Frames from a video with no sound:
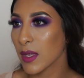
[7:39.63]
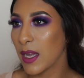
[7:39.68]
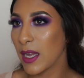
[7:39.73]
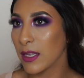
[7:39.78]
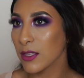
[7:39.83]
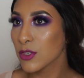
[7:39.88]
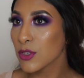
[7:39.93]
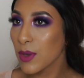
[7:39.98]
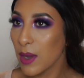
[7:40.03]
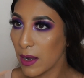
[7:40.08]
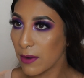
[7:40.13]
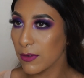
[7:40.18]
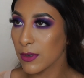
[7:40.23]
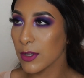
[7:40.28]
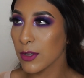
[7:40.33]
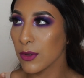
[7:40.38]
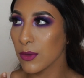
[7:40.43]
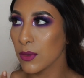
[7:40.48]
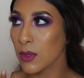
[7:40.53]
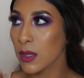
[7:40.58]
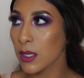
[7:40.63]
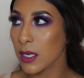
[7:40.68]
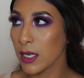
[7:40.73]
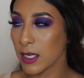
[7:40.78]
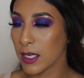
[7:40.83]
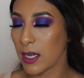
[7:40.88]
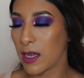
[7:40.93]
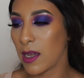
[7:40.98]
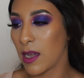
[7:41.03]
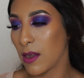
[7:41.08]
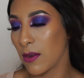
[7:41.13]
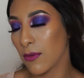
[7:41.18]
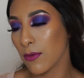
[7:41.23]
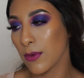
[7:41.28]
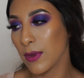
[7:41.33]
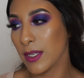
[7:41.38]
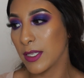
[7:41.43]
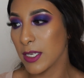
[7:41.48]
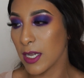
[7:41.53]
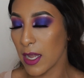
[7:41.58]
and to have a new look
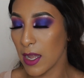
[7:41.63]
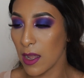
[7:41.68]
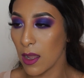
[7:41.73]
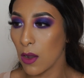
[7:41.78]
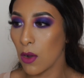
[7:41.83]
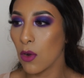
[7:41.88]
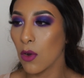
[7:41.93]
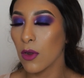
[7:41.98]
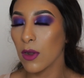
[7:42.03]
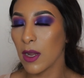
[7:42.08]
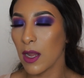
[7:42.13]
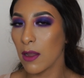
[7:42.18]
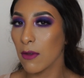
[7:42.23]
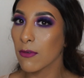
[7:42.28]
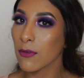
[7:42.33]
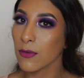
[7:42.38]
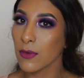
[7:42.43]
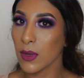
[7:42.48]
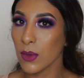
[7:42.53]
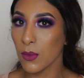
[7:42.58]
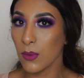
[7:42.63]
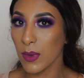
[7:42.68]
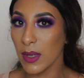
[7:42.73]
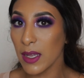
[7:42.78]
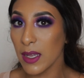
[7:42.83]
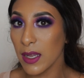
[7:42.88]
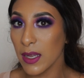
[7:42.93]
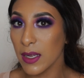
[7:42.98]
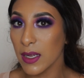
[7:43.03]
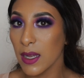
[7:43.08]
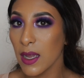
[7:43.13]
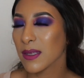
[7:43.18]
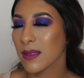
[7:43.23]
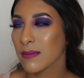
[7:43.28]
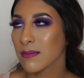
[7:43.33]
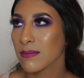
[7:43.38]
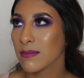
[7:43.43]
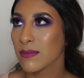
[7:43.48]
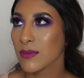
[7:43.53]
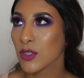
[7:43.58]
every day or every week.
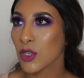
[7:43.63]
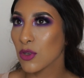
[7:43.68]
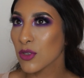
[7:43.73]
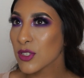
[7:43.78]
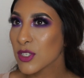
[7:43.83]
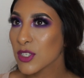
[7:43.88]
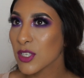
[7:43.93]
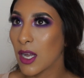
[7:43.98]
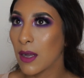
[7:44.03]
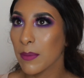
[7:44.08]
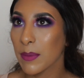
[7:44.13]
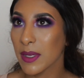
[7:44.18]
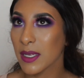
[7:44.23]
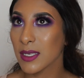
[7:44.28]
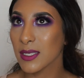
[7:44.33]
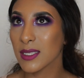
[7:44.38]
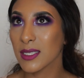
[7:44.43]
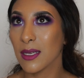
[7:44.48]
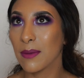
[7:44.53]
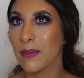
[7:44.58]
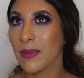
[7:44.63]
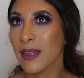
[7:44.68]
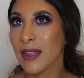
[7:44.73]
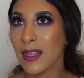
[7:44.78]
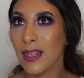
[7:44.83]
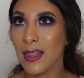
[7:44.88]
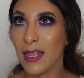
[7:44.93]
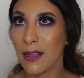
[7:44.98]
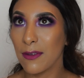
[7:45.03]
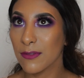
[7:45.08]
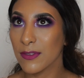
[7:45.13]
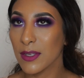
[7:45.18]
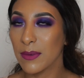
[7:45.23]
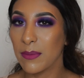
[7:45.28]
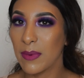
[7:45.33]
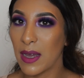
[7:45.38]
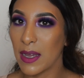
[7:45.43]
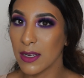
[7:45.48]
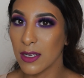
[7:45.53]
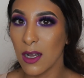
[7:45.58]
Don't stop because somebody left a
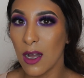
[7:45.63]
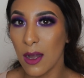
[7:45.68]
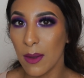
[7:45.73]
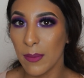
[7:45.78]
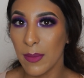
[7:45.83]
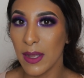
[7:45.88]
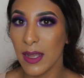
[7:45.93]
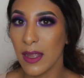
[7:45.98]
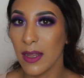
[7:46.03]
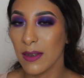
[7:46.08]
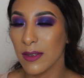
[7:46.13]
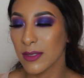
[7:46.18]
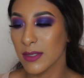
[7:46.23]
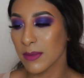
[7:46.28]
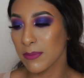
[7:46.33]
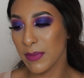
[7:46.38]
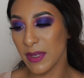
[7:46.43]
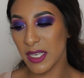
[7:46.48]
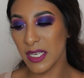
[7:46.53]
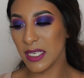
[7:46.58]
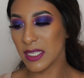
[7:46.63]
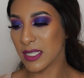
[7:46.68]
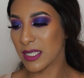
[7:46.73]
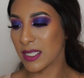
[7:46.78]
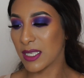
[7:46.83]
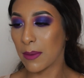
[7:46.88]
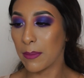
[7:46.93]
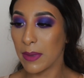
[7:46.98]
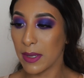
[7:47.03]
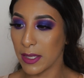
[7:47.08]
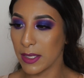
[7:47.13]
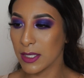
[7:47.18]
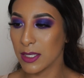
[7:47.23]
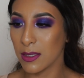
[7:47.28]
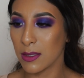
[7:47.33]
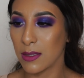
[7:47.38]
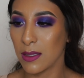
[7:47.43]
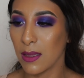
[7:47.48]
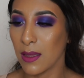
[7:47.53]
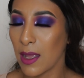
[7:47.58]
bad comment, because somebody
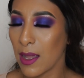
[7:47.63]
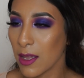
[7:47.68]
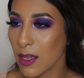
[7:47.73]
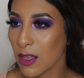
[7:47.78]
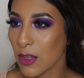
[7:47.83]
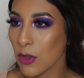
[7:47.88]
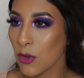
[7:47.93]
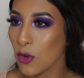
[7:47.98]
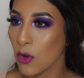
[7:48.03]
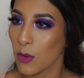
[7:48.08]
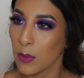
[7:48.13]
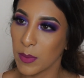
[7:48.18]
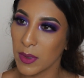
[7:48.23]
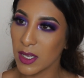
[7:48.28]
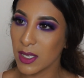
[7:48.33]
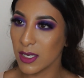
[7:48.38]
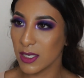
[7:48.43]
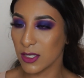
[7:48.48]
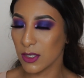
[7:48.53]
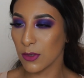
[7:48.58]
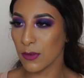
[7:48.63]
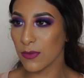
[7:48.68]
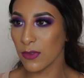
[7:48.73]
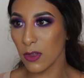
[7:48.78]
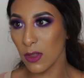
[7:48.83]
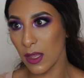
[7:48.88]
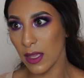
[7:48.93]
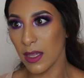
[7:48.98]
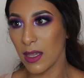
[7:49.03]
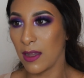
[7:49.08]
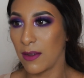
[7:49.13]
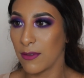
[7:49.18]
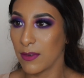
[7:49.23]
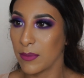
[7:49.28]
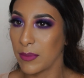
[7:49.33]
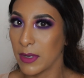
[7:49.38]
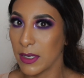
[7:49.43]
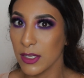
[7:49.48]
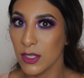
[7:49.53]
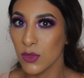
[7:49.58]
doesn't like you, or because you feel like
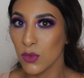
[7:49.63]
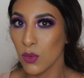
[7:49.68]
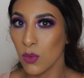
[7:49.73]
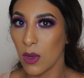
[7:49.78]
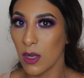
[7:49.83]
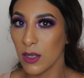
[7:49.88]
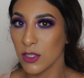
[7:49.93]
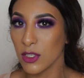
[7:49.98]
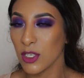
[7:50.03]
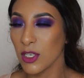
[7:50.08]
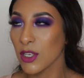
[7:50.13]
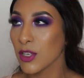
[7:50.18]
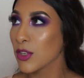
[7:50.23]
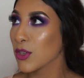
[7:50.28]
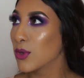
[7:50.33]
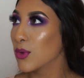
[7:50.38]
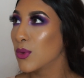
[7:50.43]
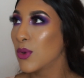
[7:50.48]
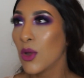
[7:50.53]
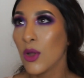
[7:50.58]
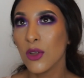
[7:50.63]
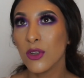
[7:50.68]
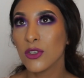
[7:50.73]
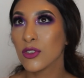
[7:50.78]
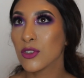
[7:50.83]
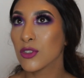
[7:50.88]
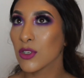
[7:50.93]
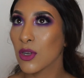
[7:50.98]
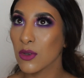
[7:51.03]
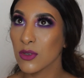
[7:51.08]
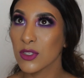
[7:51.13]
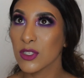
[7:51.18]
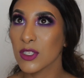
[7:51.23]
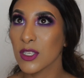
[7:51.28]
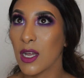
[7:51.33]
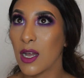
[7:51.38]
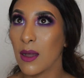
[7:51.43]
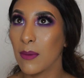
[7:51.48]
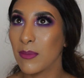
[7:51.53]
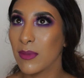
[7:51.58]
everybody's watching you. Don't
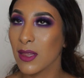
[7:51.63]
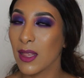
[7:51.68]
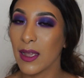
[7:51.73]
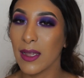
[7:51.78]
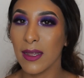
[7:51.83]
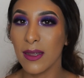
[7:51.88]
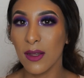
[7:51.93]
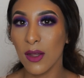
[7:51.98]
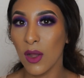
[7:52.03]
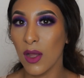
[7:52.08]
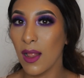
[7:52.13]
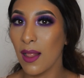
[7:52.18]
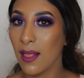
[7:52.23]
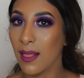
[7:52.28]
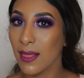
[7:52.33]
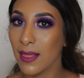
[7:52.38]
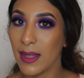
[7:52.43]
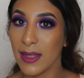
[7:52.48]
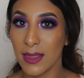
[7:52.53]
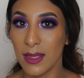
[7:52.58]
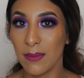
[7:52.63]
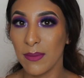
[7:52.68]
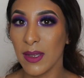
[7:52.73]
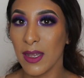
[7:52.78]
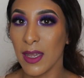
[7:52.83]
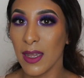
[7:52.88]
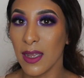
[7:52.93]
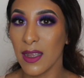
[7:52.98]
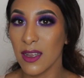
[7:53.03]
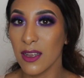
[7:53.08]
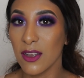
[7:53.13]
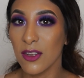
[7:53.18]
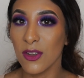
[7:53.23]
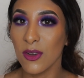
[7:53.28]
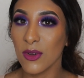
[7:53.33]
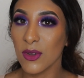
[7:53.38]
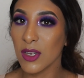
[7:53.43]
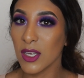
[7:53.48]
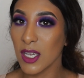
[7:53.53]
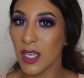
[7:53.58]
stop. Like, let them hate, you
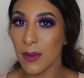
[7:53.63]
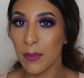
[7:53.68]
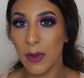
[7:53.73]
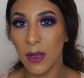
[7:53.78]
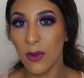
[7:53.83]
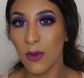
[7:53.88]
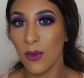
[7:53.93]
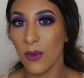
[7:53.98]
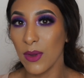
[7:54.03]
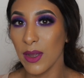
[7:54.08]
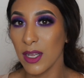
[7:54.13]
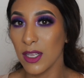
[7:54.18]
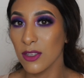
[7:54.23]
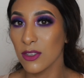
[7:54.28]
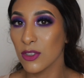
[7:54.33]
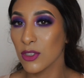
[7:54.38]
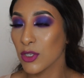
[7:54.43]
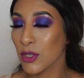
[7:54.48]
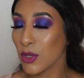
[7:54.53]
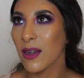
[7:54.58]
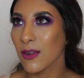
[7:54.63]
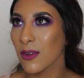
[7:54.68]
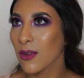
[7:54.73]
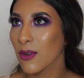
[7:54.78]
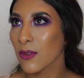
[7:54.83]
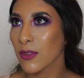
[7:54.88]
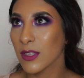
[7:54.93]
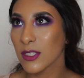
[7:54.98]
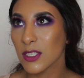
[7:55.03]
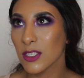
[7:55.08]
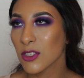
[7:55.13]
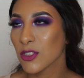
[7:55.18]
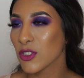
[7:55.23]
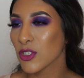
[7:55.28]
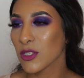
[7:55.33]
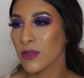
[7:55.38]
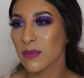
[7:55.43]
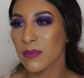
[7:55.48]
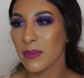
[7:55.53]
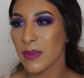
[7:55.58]
know, keep on going. I don't know, this is
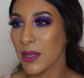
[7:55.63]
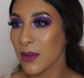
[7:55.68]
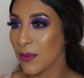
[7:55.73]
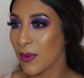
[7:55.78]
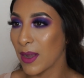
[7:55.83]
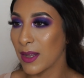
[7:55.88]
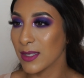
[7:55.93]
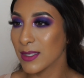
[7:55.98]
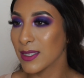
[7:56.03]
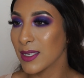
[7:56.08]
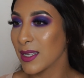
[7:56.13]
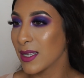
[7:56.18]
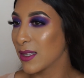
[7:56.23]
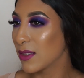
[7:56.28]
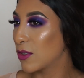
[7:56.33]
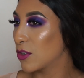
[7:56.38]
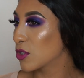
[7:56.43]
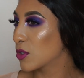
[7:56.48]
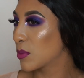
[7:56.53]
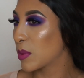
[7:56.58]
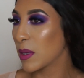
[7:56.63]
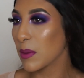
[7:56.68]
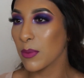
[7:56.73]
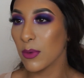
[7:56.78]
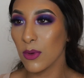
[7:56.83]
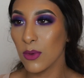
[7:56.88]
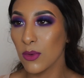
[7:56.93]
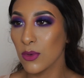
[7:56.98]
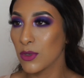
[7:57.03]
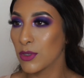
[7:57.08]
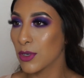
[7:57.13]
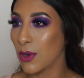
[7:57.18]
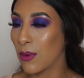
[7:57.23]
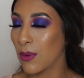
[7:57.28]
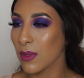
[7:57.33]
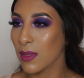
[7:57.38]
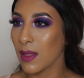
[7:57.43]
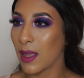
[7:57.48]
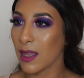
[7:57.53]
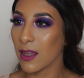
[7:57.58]
just me ranting. Those people who
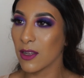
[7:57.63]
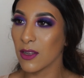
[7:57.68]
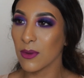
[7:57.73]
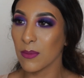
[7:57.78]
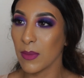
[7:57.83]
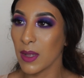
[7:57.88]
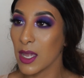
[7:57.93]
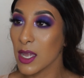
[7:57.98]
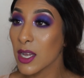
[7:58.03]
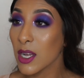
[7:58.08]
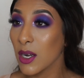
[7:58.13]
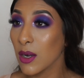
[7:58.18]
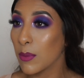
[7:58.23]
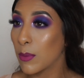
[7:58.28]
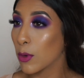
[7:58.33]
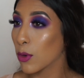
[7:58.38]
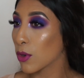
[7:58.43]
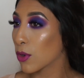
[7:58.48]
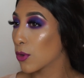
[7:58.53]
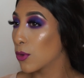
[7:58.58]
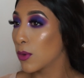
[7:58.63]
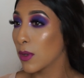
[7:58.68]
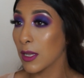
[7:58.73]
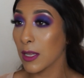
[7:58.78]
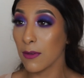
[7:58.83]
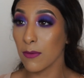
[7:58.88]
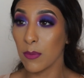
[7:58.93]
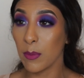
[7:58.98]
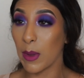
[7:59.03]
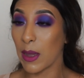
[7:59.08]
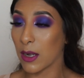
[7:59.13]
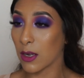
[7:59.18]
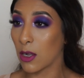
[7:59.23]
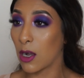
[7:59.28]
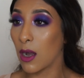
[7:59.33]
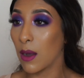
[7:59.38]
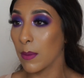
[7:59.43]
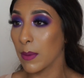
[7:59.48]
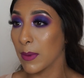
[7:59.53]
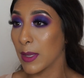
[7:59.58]
don't like your makeup or who leave bad
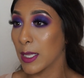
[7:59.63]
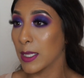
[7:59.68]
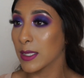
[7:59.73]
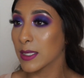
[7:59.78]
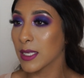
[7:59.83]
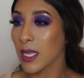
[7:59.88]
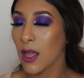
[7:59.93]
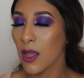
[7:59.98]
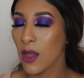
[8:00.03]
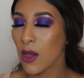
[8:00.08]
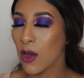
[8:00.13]
comments